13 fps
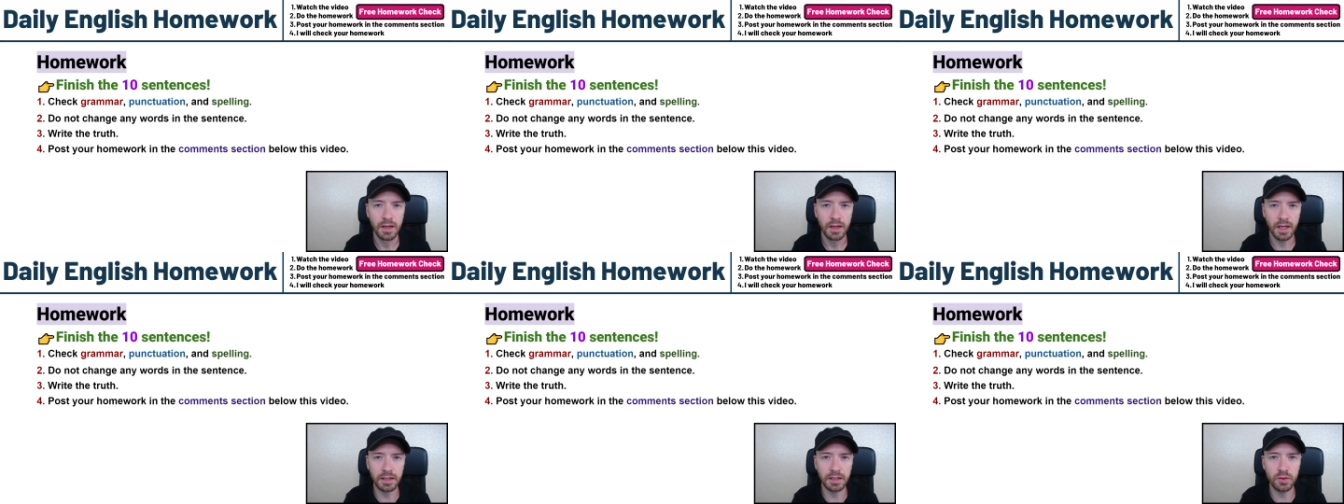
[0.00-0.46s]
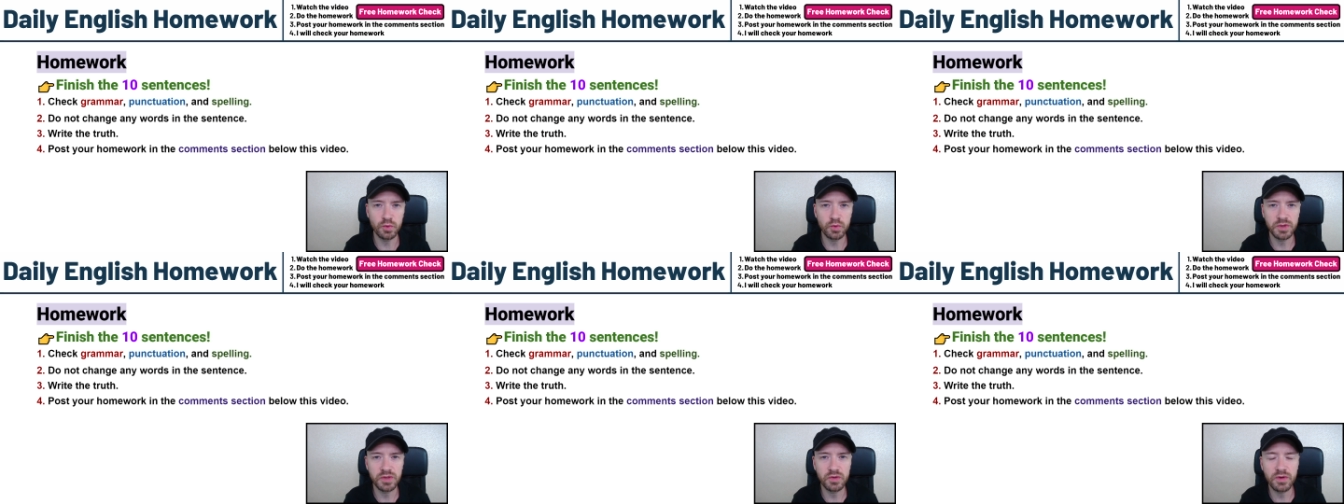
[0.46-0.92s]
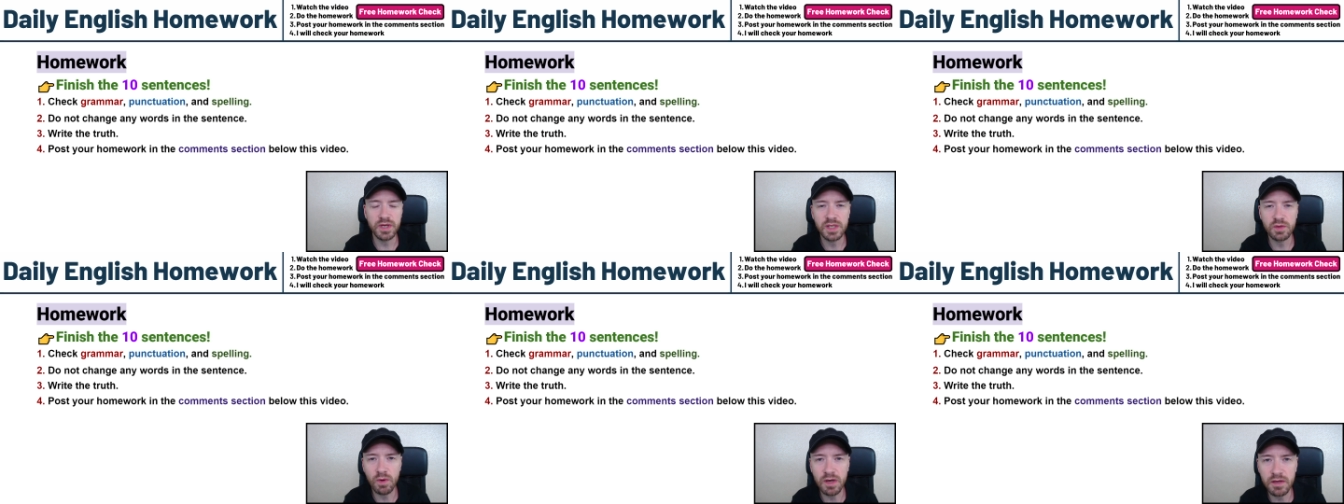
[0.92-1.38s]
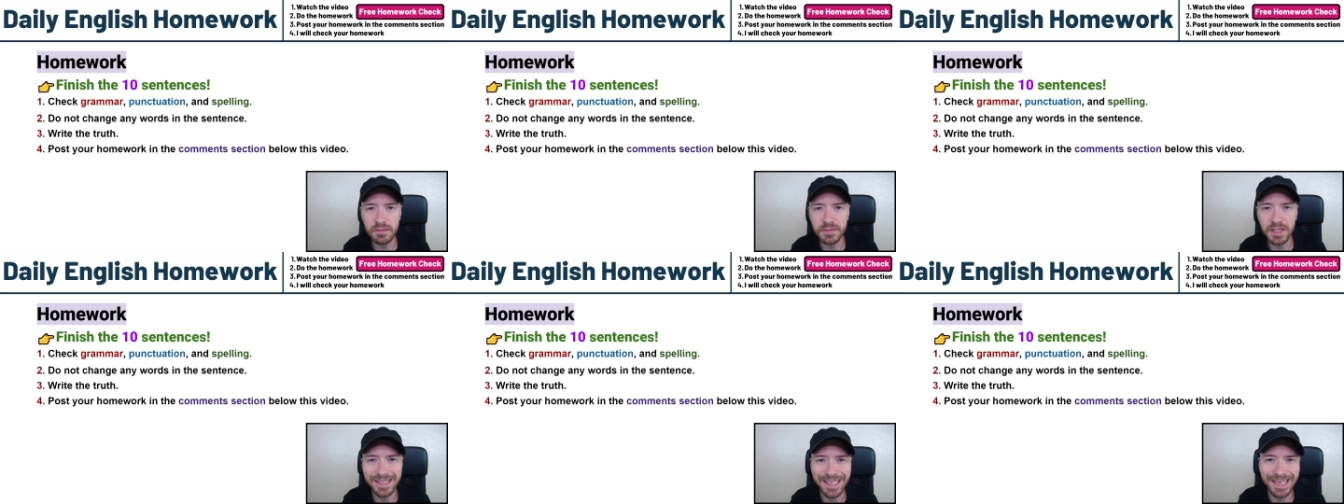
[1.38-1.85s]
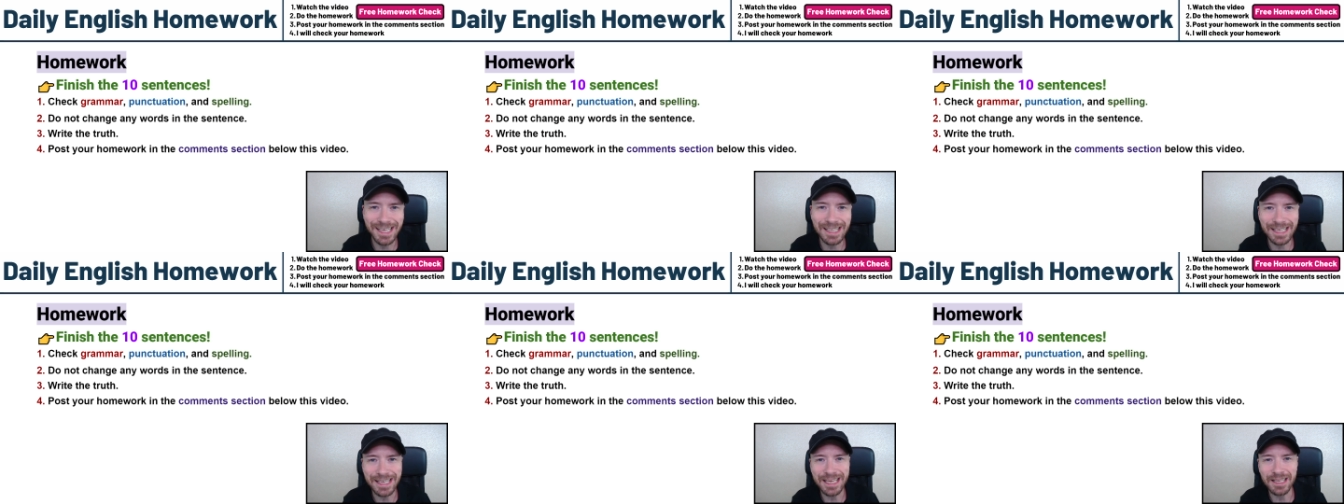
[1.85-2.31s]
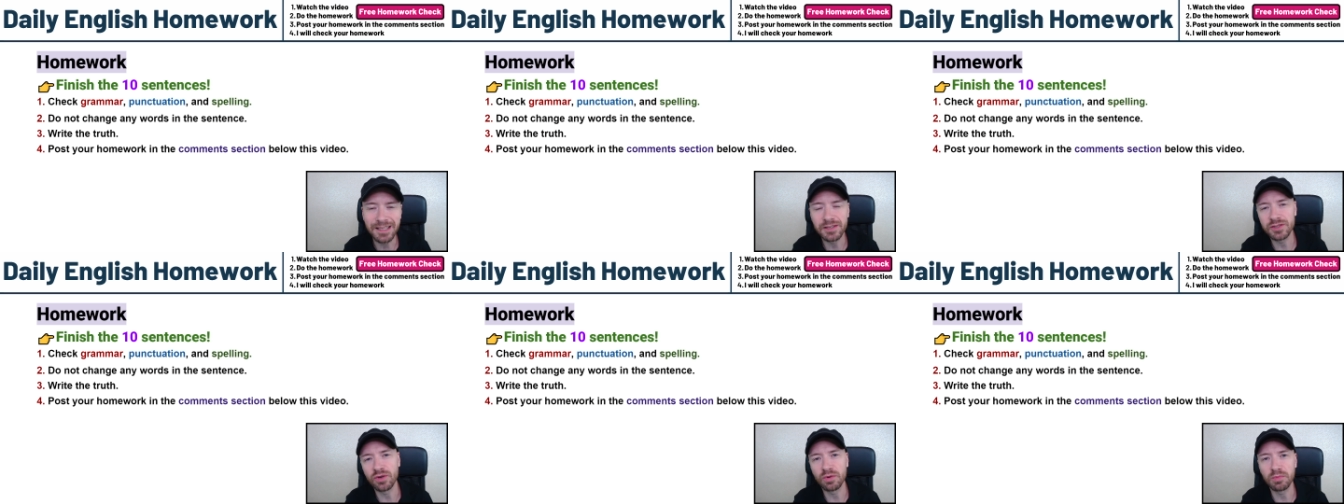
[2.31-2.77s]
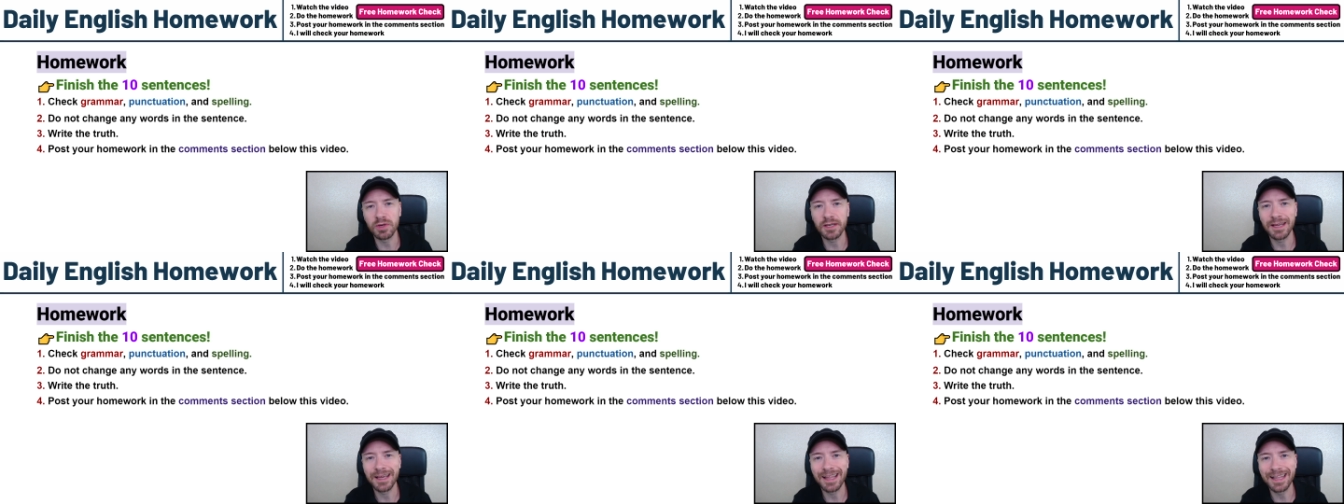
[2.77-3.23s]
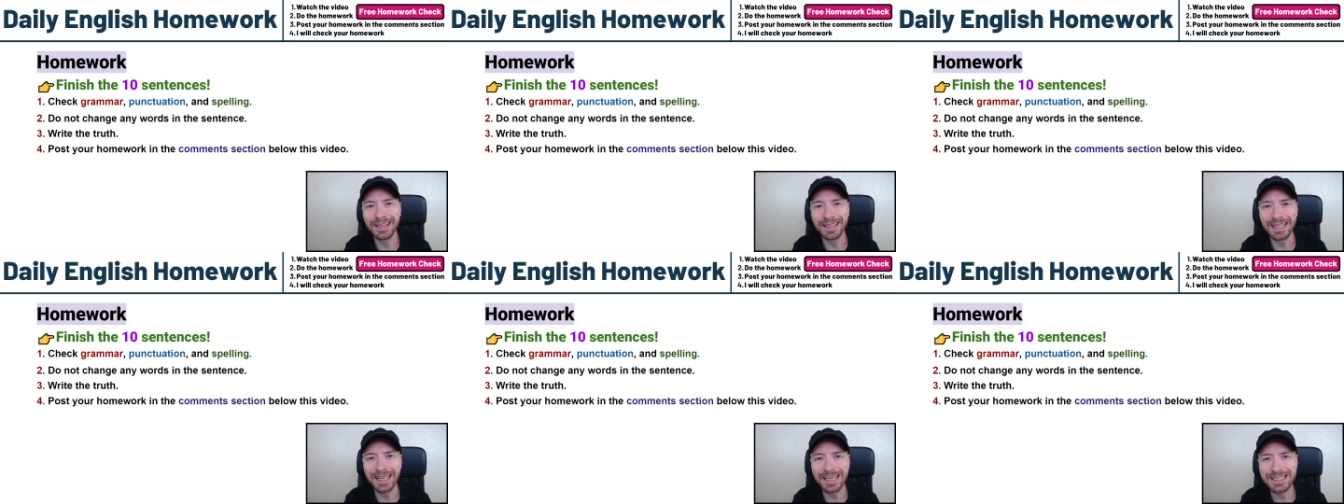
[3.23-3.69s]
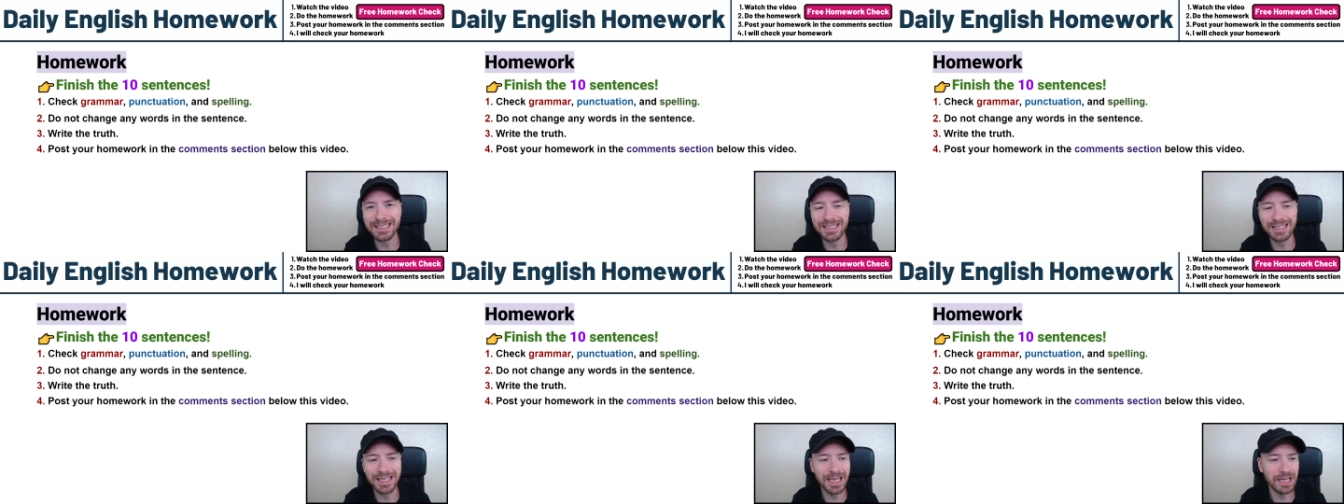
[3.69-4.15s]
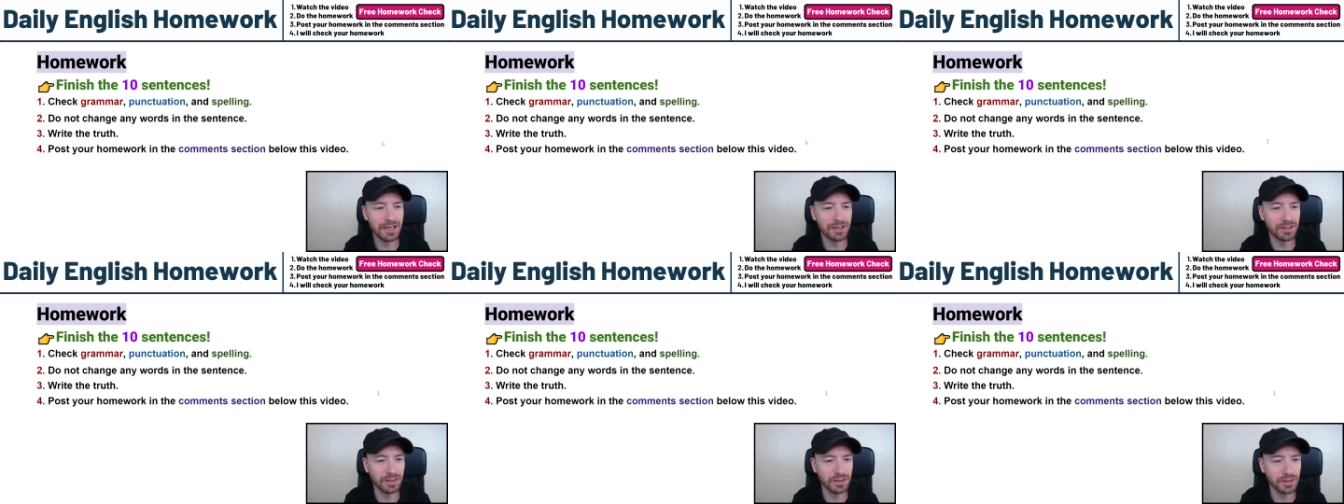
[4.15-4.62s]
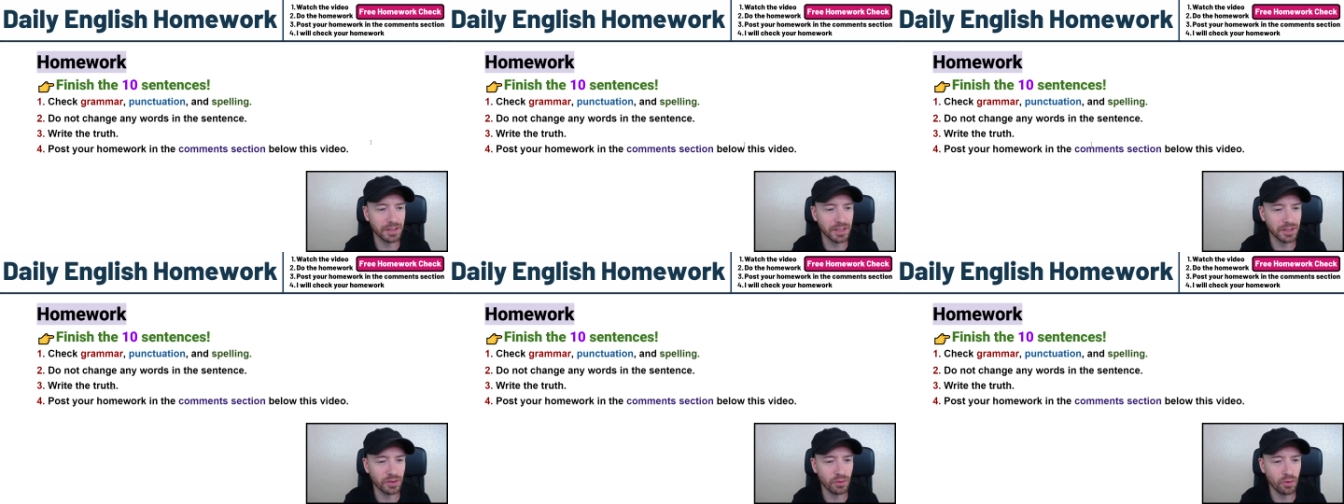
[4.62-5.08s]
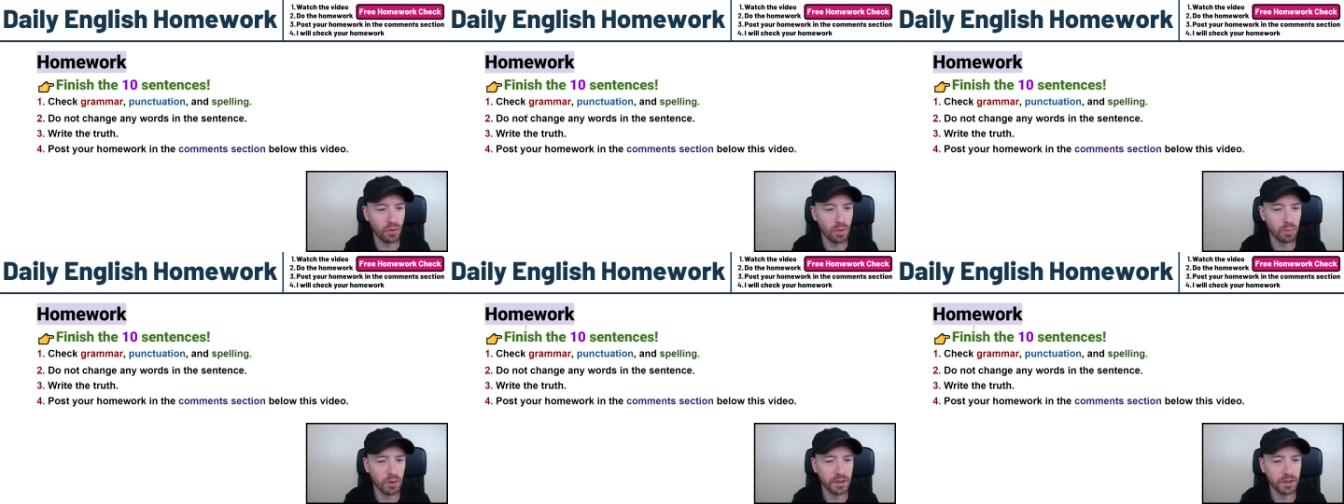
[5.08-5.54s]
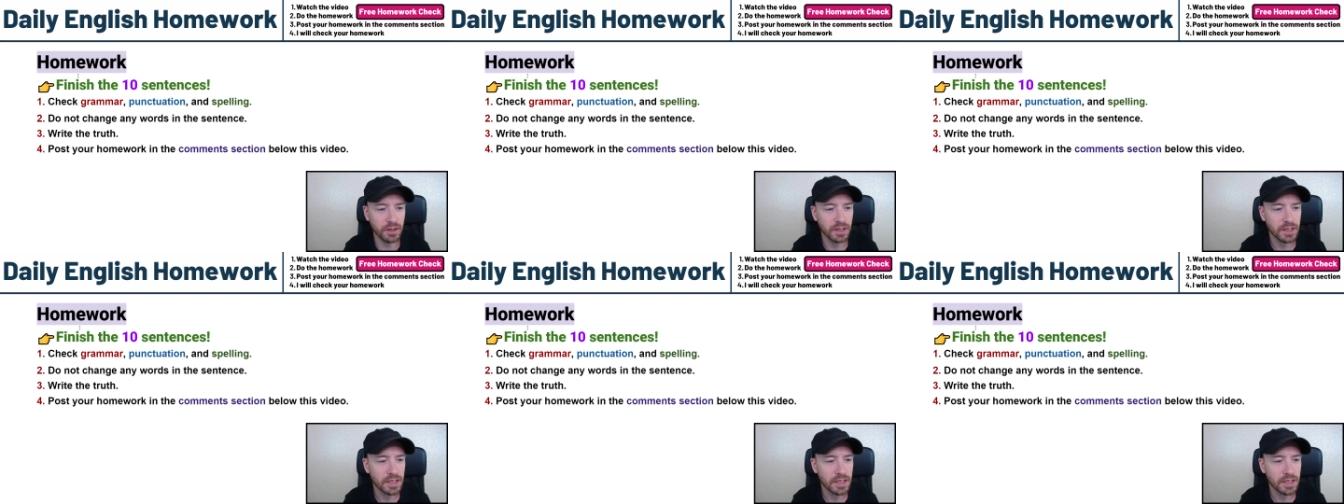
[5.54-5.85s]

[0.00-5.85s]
Hello students, welcome to Daily English Homework. Let's take a look at the homework.